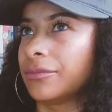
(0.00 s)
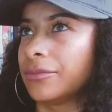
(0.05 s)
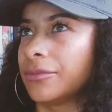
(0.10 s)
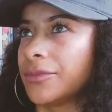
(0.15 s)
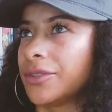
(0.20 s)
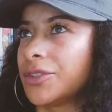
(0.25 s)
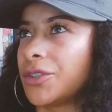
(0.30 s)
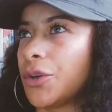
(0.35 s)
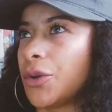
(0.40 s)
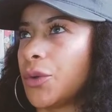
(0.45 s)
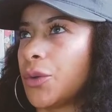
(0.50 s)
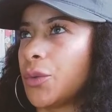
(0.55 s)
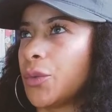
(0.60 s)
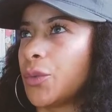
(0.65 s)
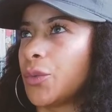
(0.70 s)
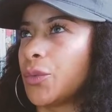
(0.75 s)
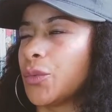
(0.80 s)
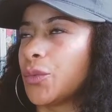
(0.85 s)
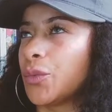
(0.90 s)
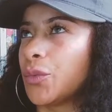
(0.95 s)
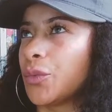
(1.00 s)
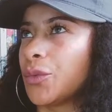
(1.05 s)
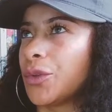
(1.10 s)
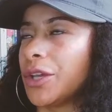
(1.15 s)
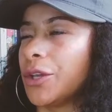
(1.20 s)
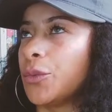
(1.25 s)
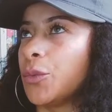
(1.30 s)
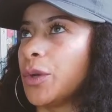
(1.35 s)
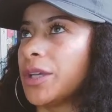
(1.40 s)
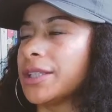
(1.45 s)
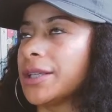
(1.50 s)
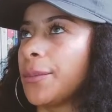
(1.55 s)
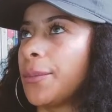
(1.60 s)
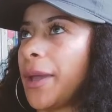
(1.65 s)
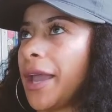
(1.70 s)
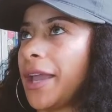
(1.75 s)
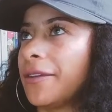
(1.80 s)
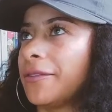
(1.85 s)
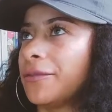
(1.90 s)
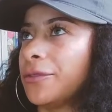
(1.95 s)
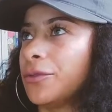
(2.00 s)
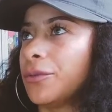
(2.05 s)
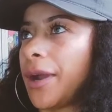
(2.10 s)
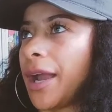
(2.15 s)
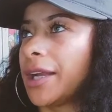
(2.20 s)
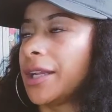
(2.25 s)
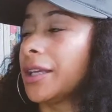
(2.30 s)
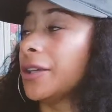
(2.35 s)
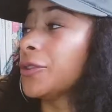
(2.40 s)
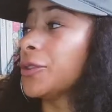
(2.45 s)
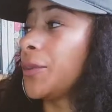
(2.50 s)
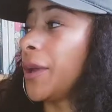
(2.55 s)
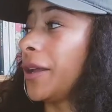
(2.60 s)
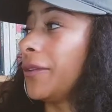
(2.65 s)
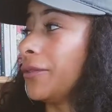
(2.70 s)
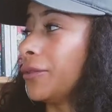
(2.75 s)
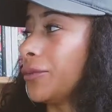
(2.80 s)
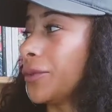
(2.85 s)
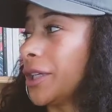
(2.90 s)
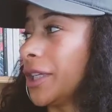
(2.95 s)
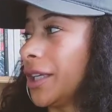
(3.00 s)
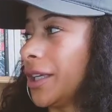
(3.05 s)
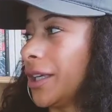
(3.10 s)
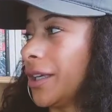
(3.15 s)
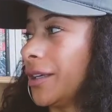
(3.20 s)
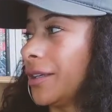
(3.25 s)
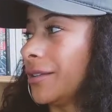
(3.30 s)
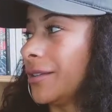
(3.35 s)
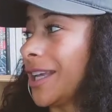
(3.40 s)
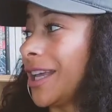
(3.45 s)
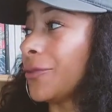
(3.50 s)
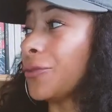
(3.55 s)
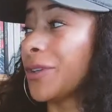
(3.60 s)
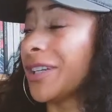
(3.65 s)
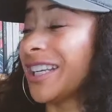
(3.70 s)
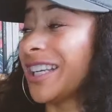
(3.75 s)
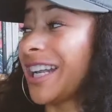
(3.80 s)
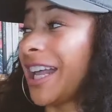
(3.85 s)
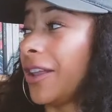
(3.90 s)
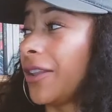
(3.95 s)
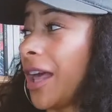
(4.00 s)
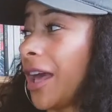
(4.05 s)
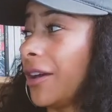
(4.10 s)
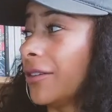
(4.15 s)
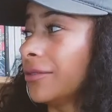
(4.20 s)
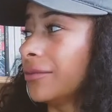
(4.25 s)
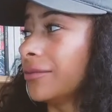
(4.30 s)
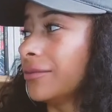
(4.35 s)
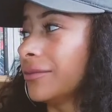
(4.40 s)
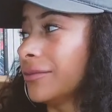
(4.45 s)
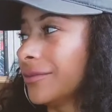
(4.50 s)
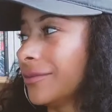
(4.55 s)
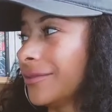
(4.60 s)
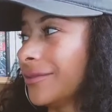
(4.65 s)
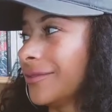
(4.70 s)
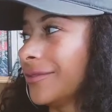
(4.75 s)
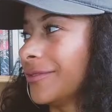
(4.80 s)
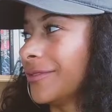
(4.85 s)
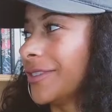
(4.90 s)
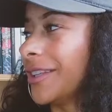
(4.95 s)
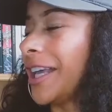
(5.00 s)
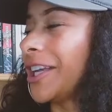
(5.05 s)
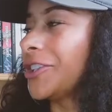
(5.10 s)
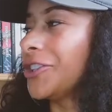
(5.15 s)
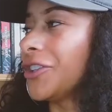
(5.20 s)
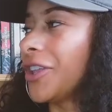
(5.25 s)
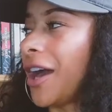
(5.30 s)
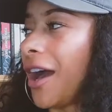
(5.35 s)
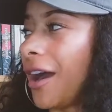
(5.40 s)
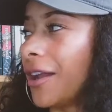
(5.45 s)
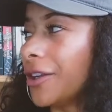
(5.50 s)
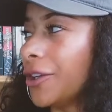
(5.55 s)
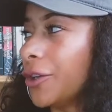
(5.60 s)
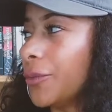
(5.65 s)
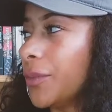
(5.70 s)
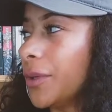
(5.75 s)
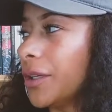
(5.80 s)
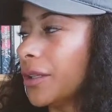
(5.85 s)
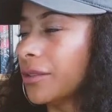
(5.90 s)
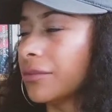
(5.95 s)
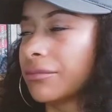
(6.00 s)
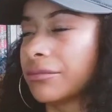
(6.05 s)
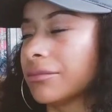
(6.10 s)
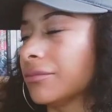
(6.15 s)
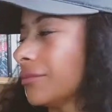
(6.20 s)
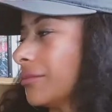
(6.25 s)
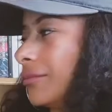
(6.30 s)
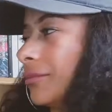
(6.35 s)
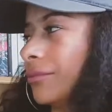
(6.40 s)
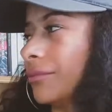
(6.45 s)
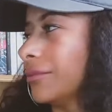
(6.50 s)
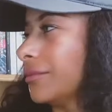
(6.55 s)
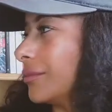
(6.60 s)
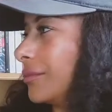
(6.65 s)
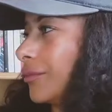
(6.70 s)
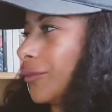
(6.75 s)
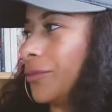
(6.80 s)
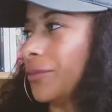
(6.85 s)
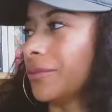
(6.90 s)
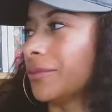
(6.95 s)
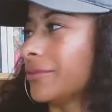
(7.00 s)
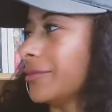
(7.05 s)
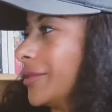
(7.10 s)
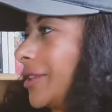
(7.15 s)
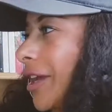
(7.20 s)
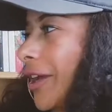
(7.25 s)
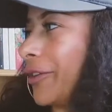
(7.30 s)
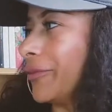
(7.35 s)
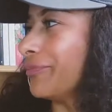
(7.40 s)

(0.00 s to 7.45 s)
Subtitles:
So it wasn't painful writing it was painful reading it and reading it out loud. Like the audiobook, no.